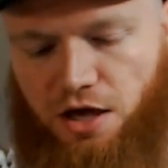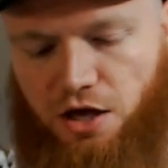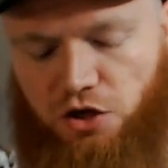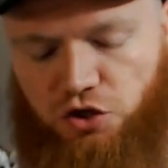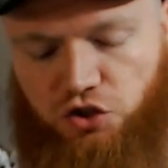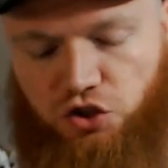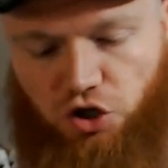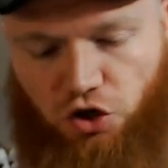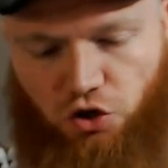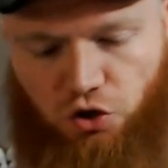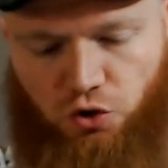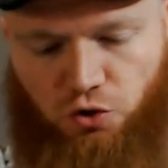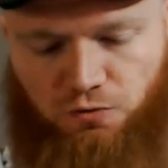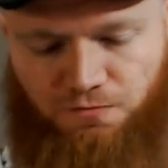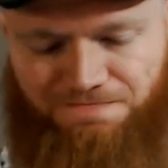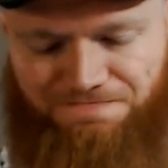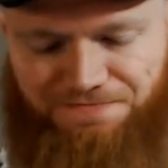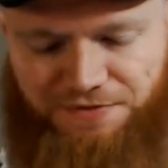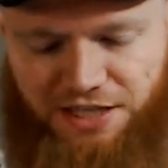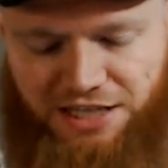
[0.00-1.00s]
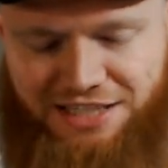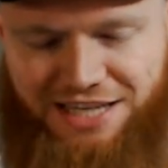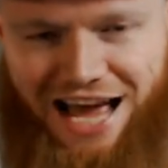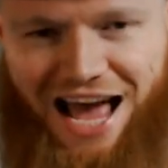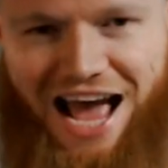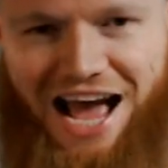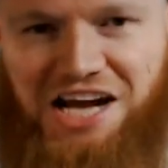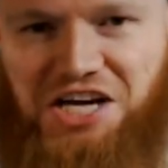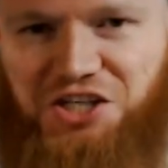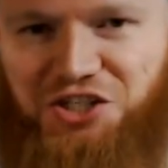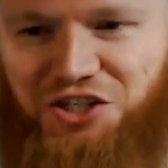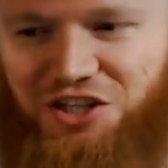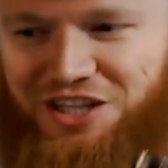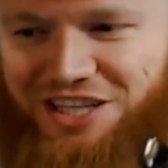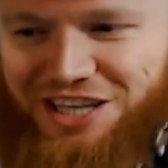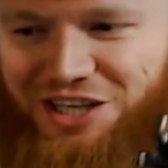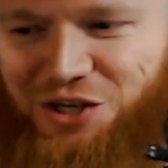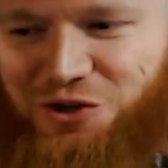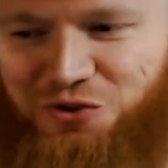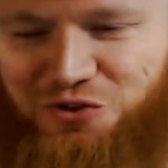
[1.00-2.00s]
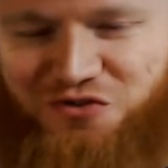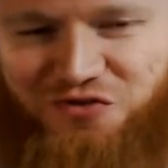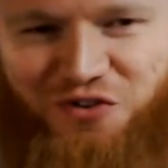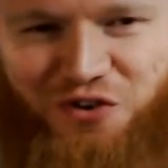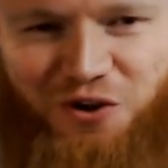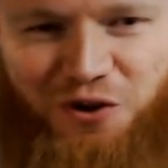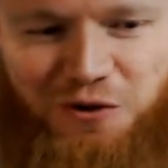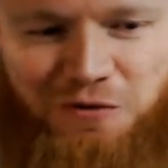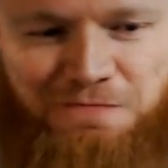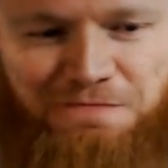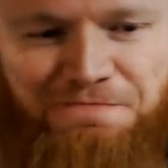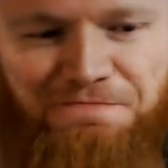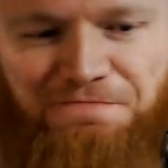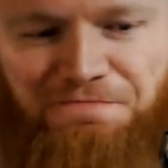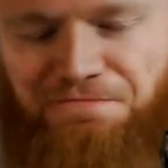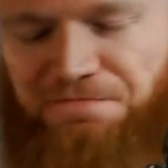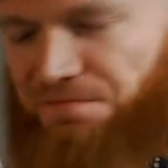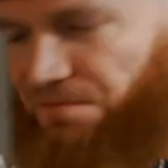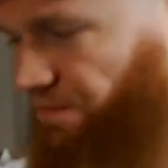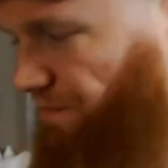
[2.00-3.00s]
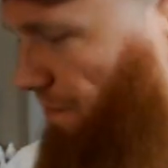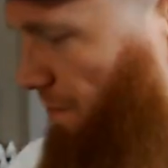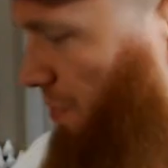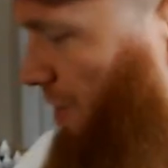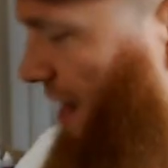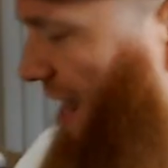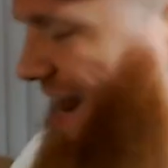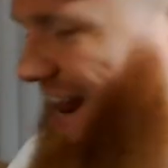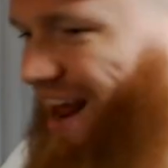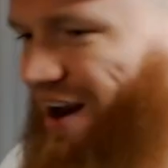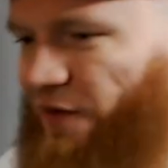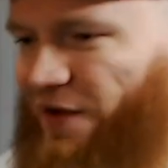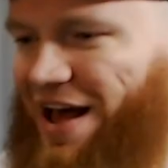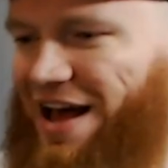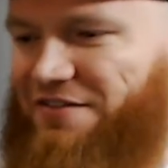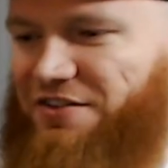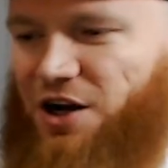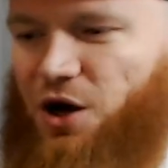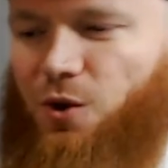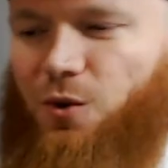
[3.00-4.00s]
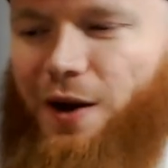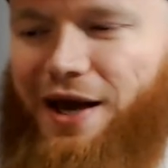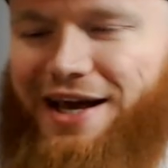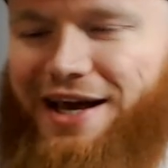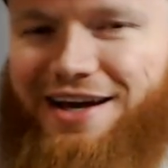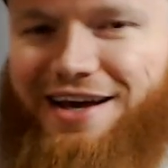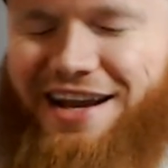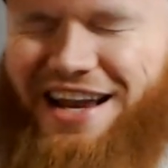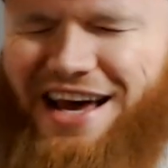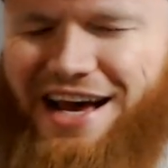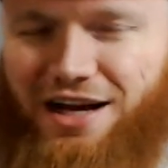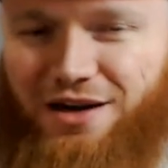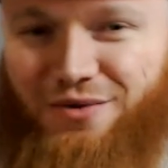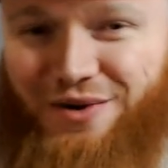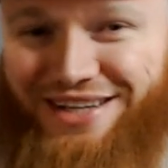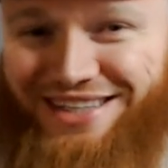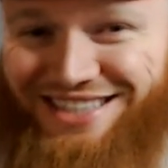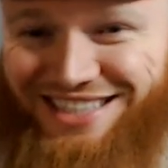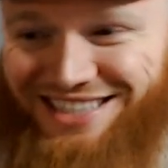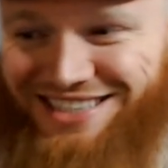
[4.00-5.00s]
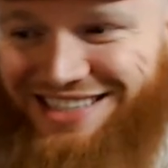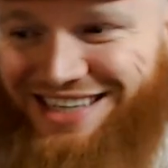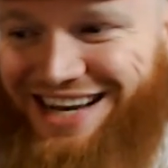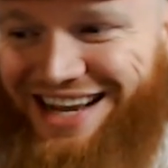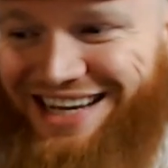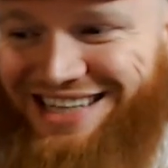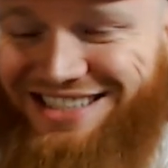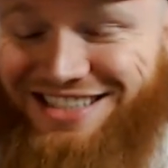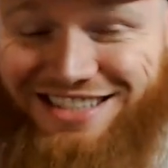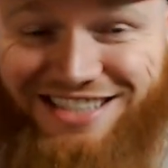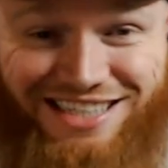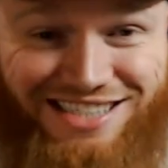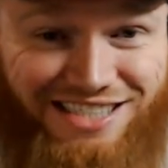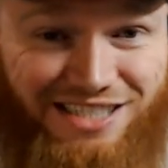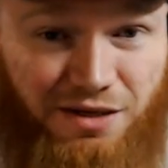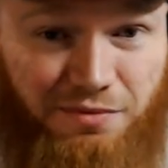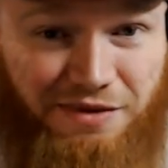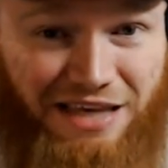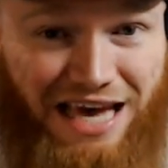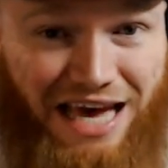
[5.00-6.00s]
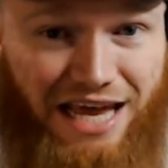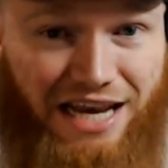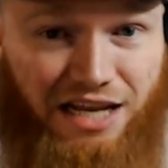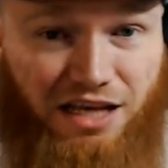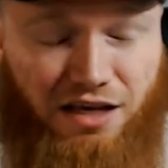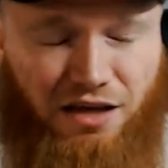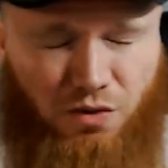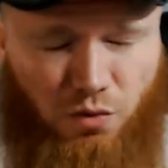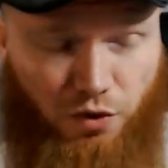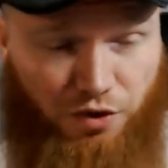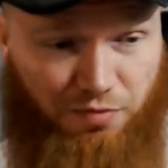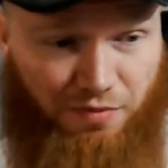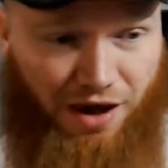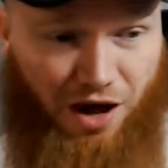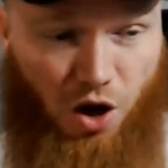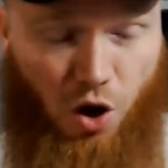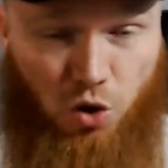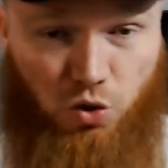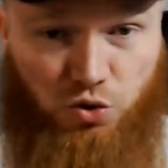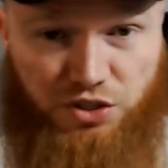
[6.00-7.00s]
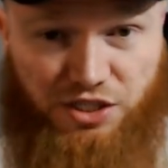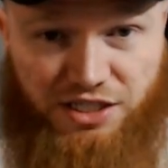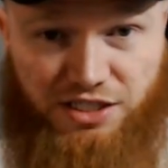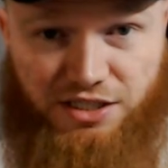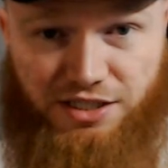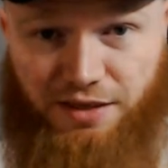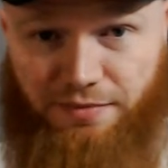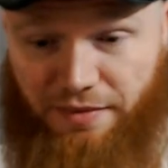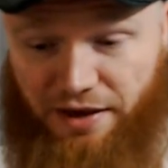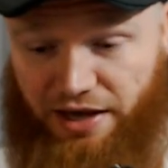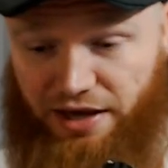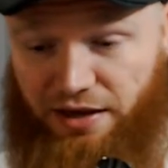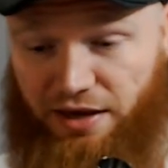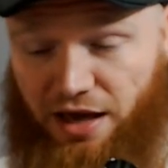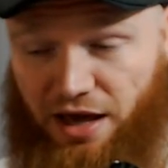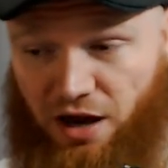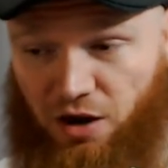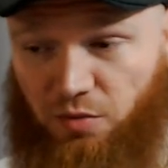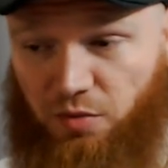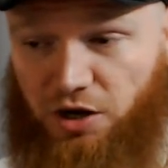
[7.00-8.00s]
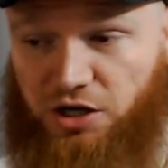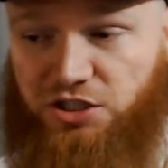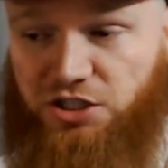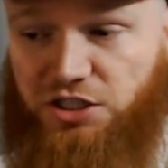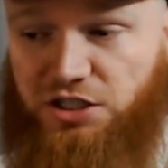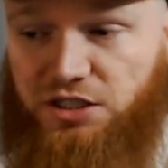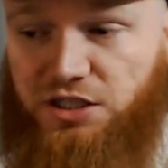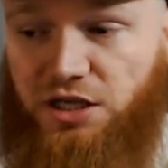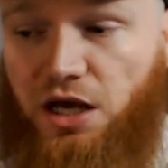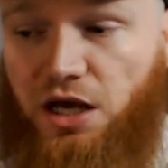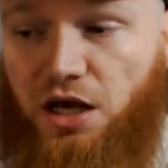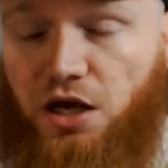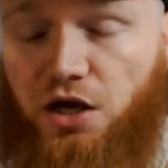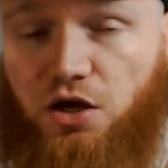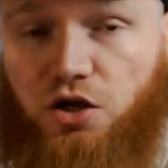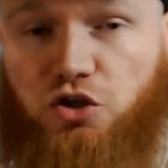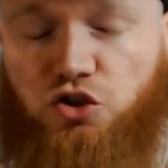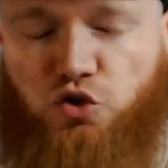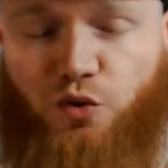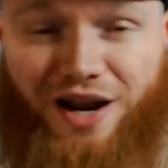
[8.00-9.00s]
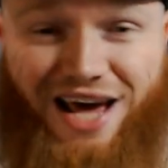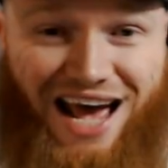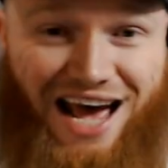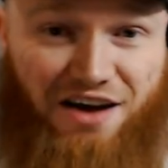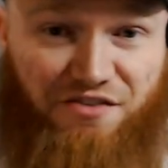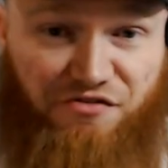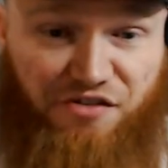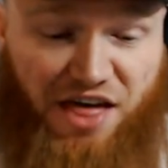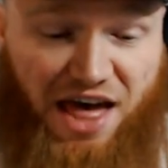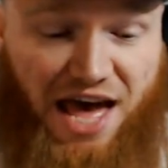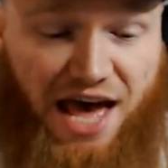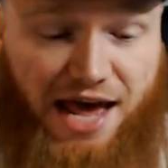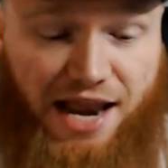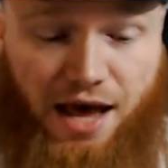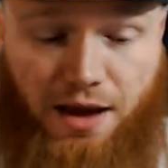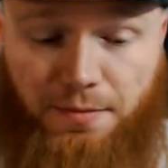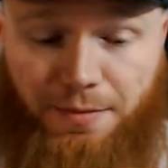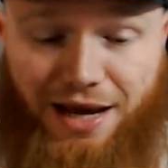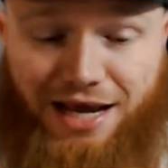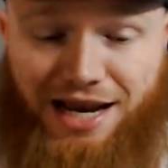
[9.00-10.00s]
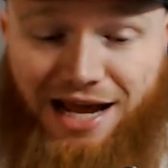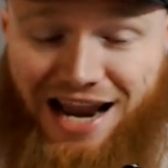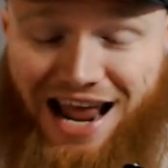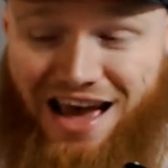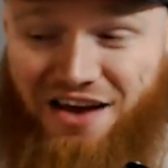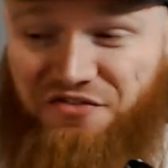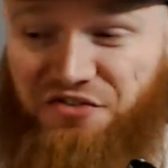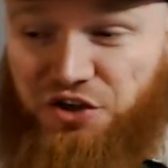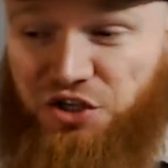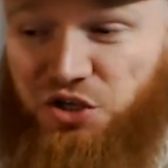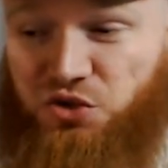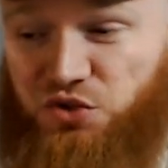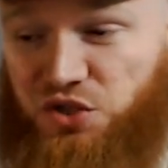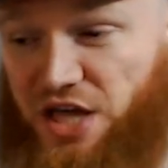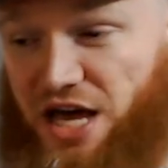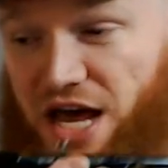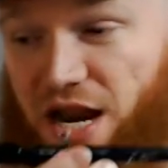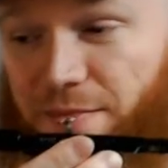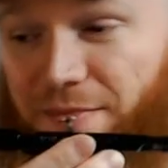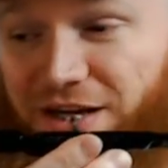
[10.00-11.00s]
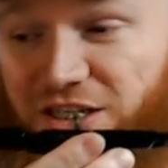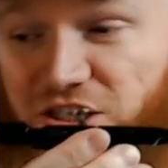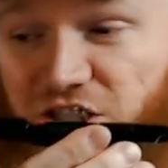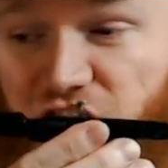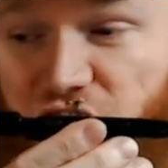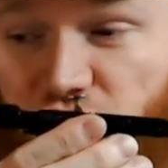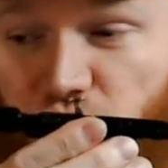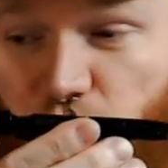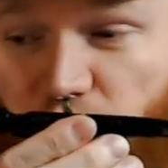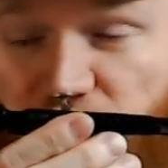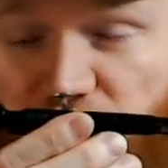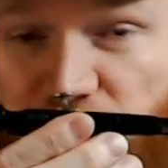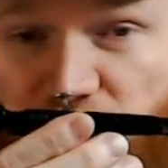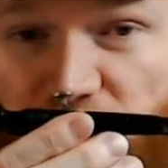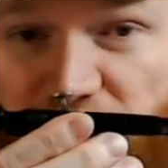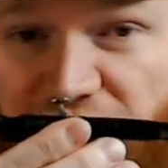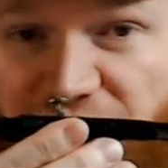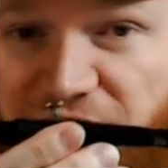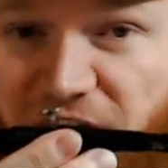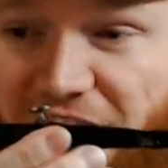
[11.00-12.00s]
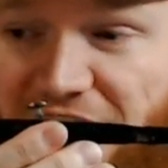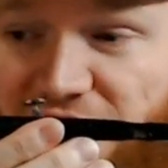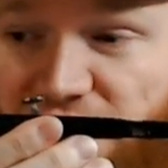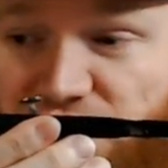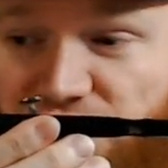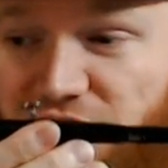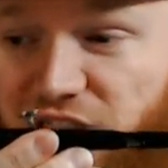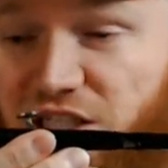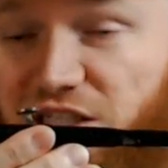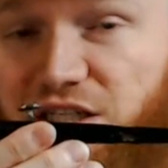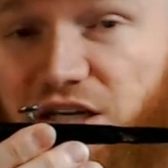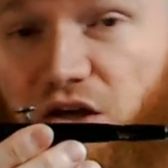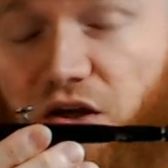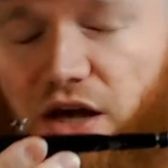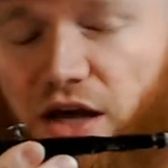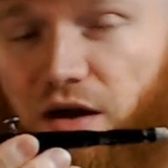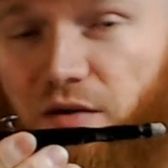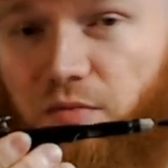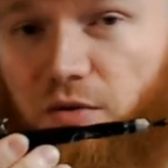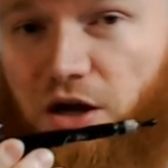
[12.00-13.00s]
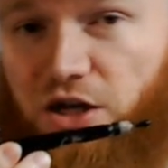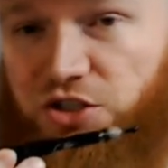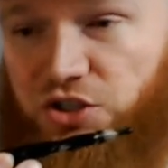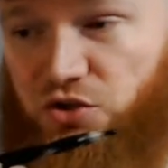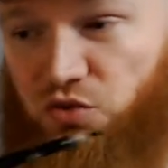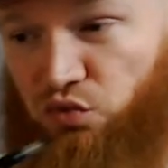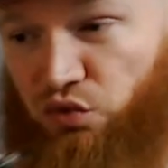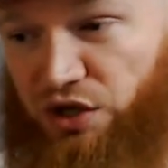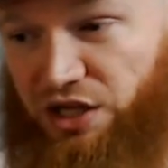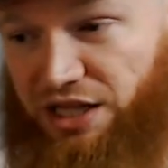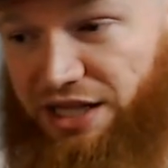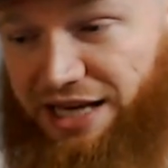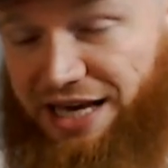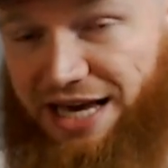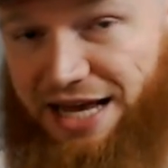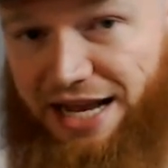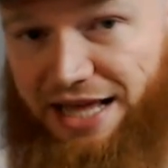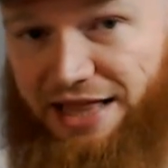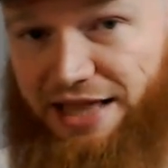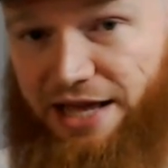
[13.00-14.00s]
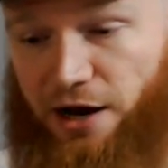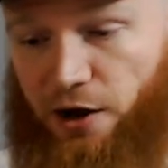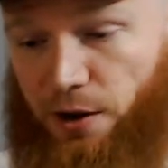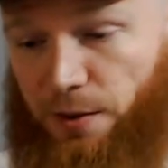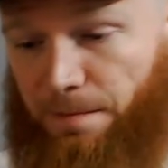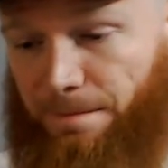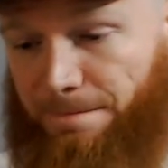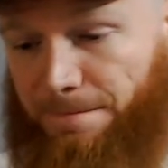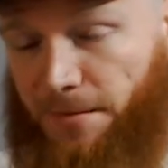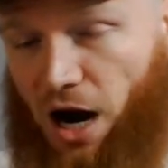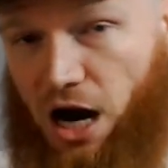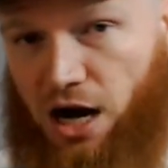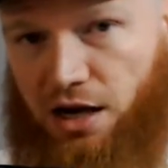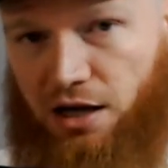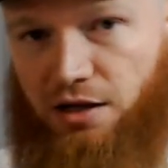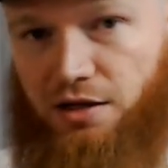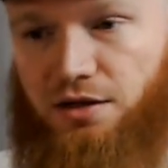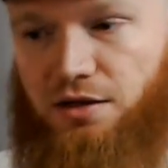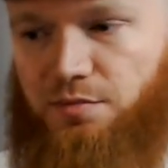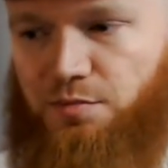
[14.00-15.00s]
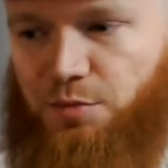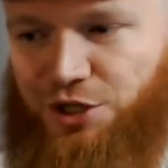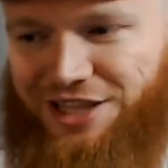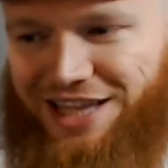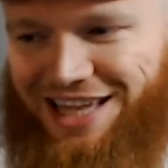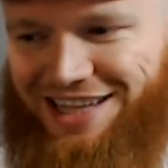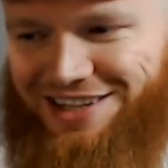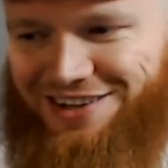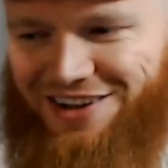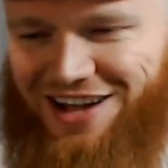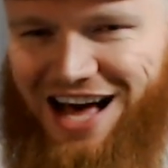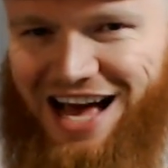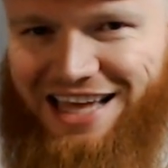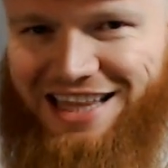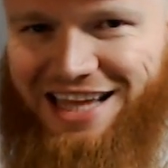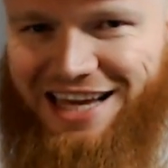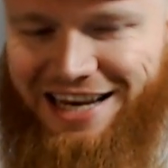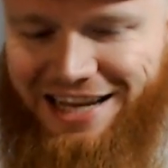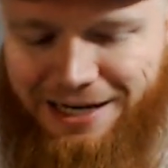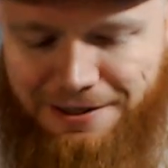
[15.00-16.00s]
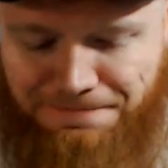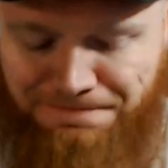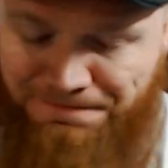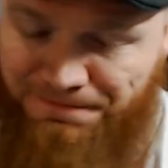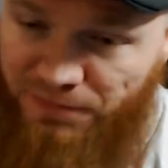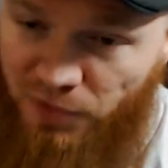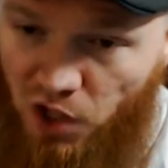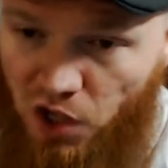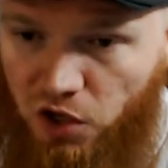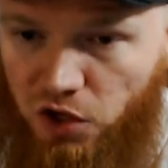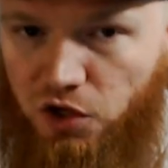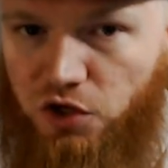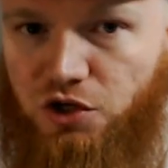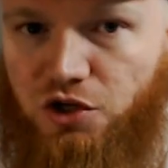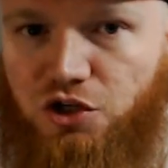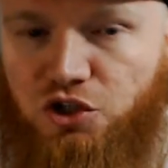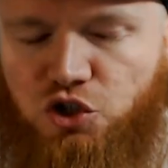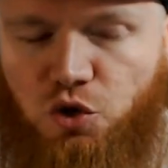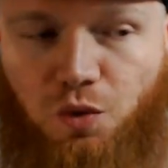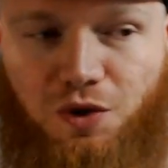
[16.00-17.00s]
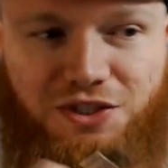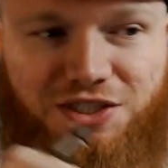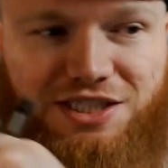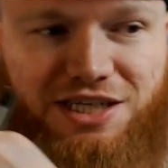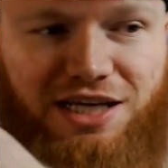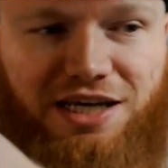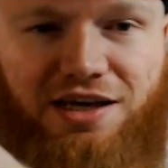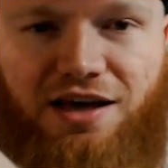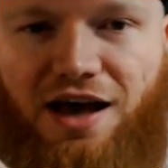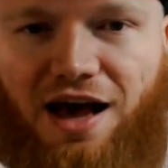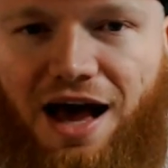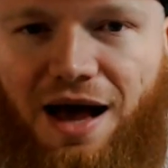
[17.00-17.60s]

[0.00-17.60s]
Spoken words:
So it's actually useful, and I don't have a quick connect, quick disconnect system yet with my hoses and my airbrushes. So when I have that, I might not ever use that. I might just switch to the finer detail airbrush to really get in there and put that little highlight in. So we'll see.